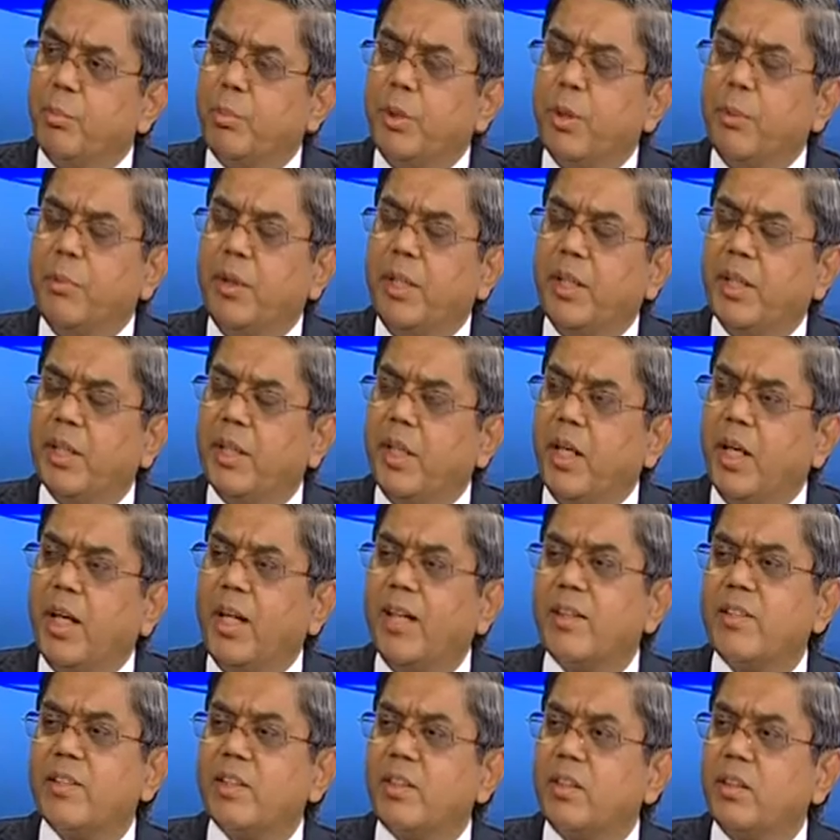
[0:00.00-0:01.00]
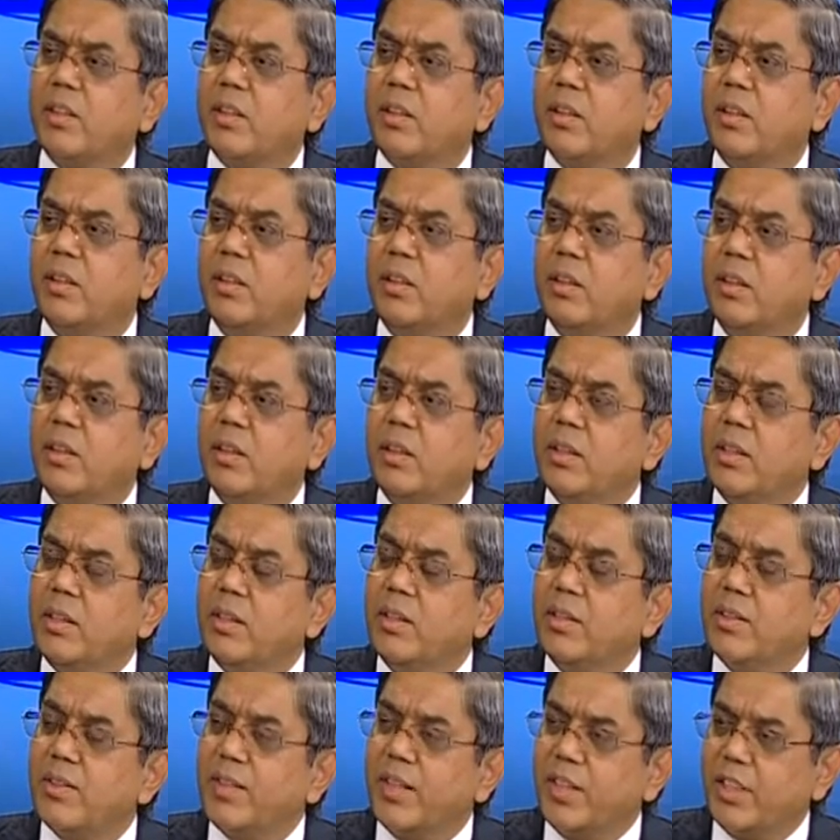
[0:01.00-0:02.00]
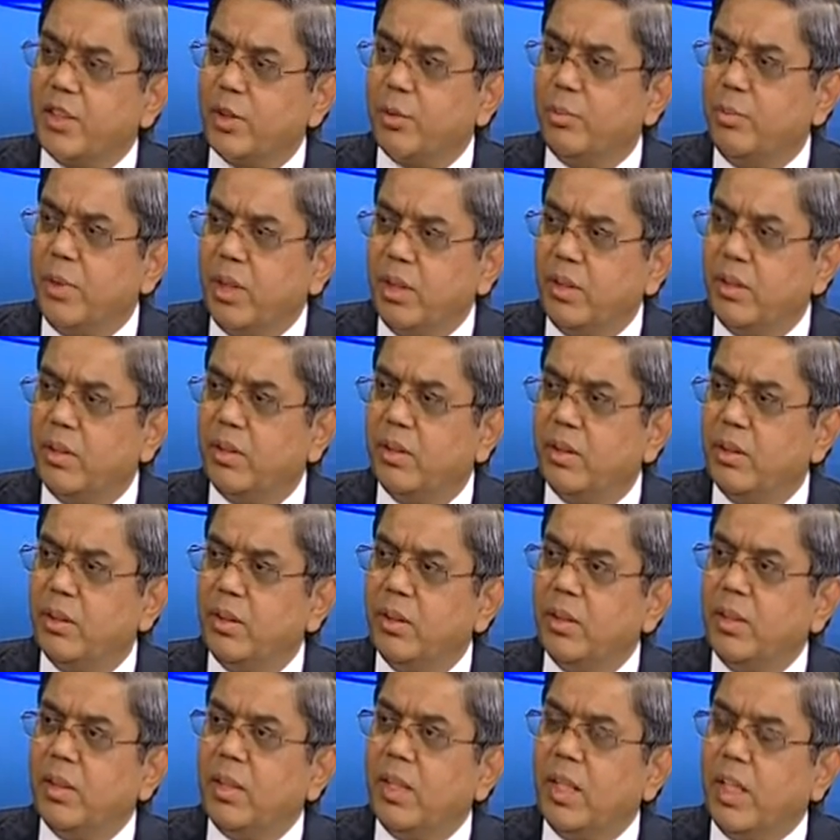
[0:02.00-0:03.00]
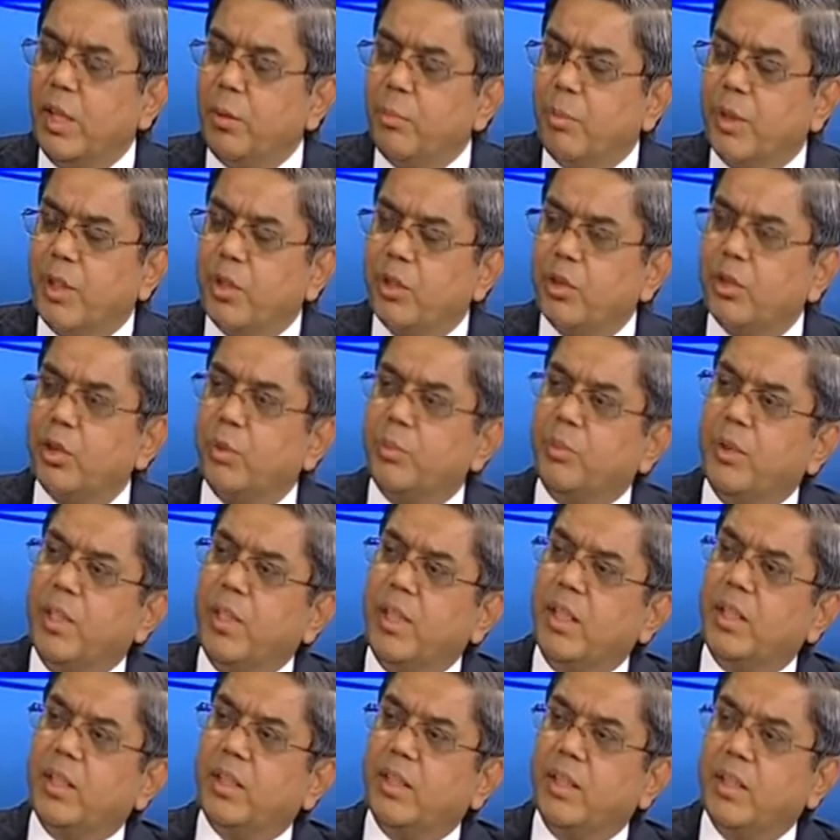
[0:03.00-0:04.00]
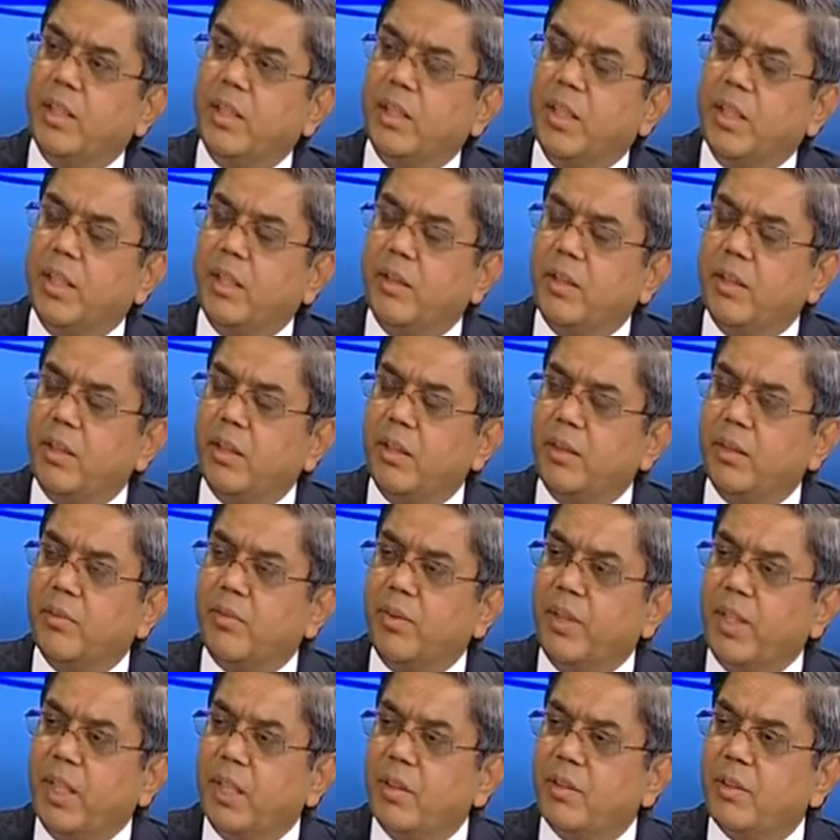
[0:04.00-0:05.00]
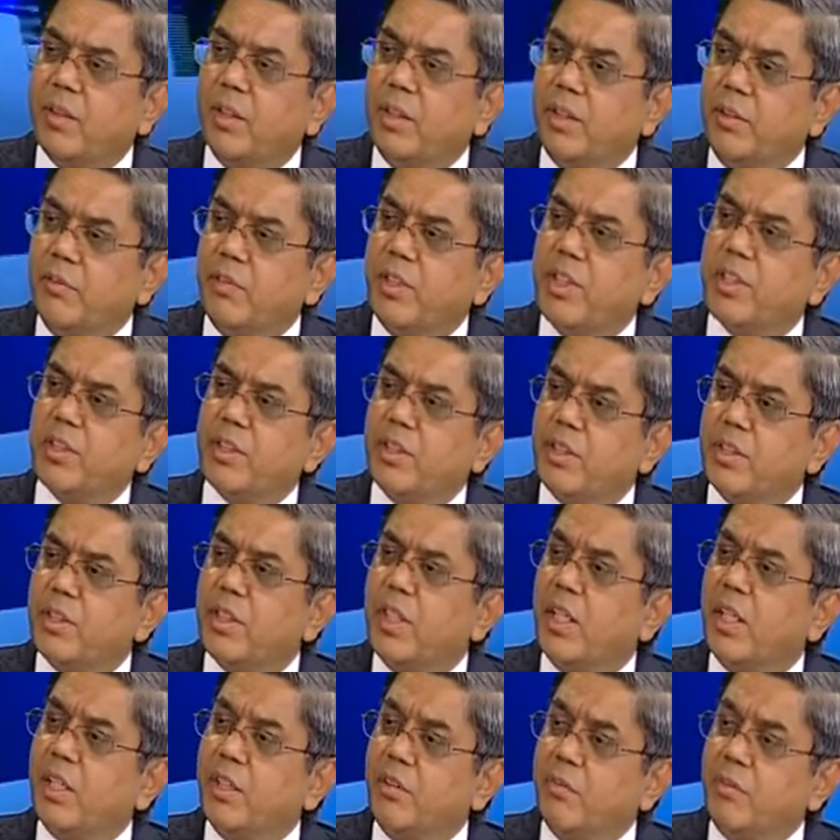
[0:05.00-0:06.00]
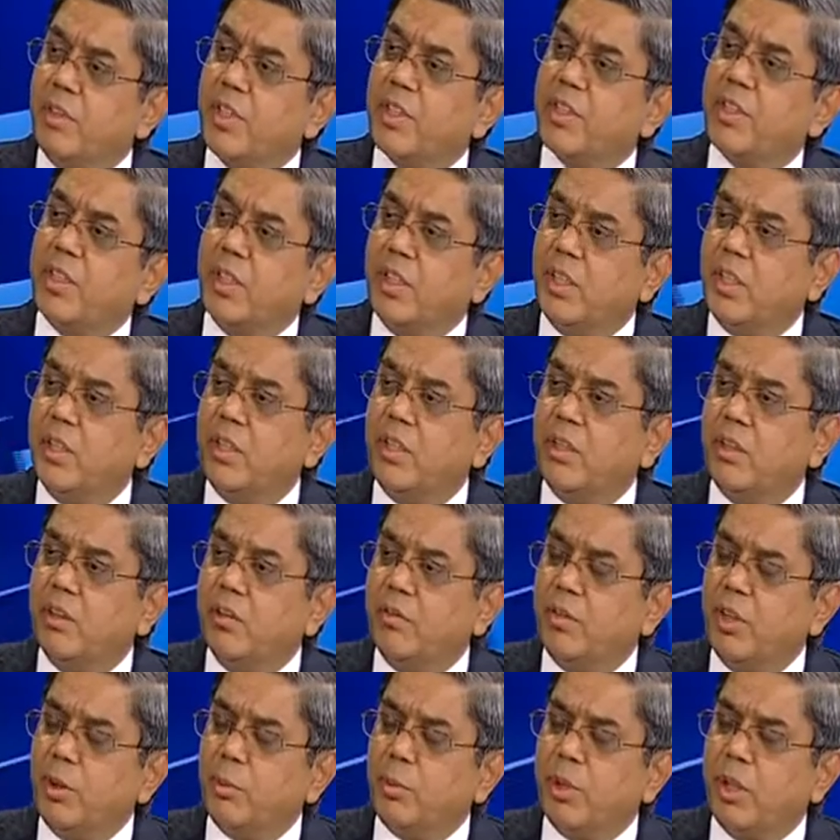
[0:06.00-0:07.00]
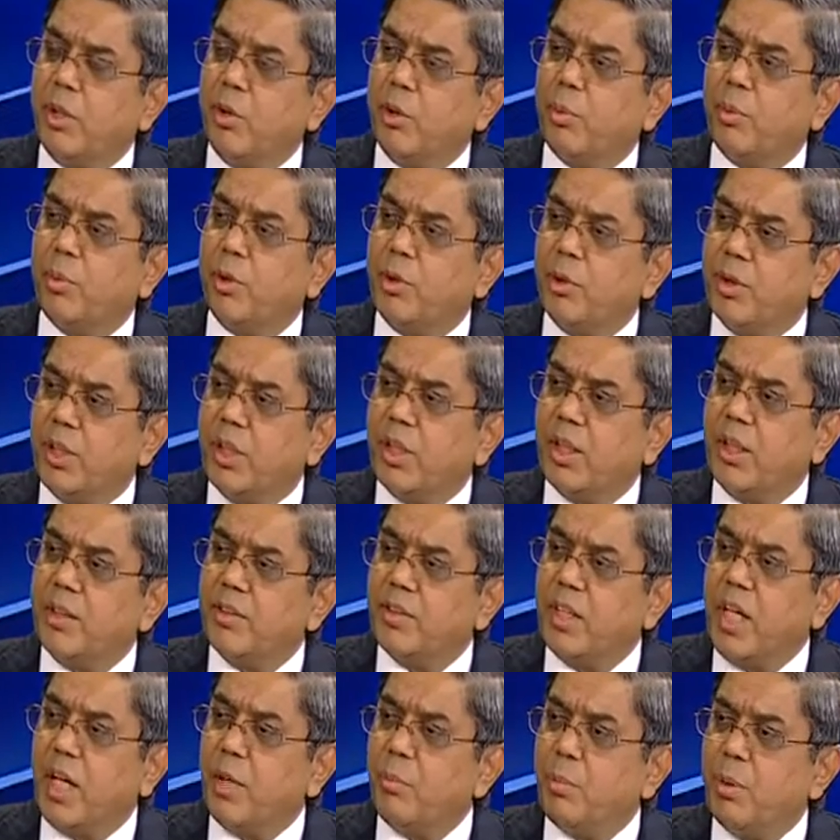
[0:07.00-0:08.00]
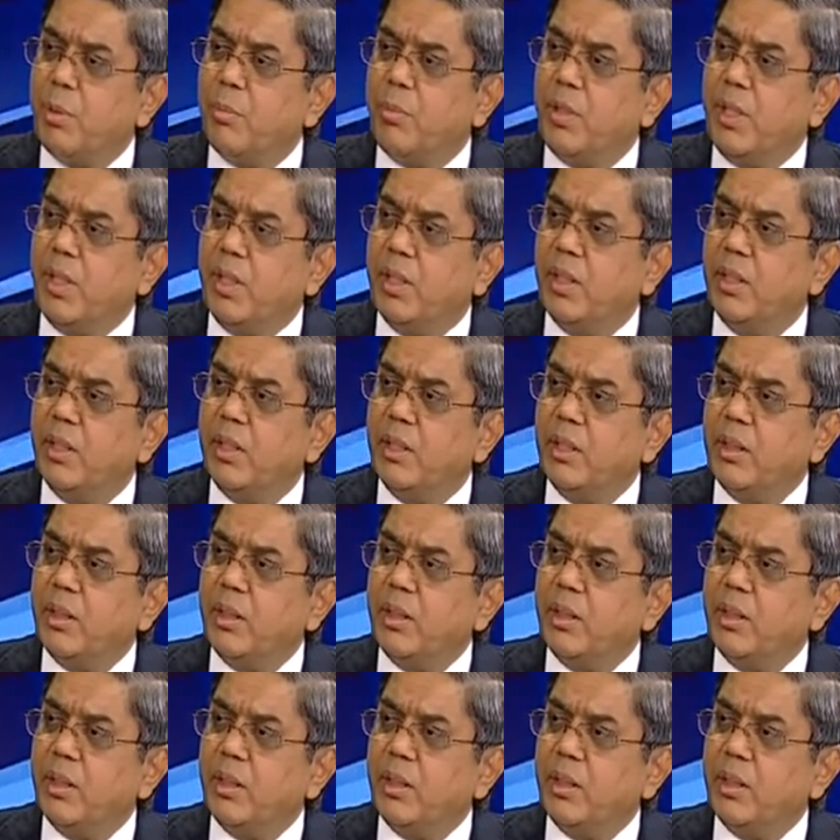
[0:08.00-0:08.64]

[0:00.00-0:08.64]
implemented last the 6th month. And because of that, the financial investors are investing in a wind power project as a IPP.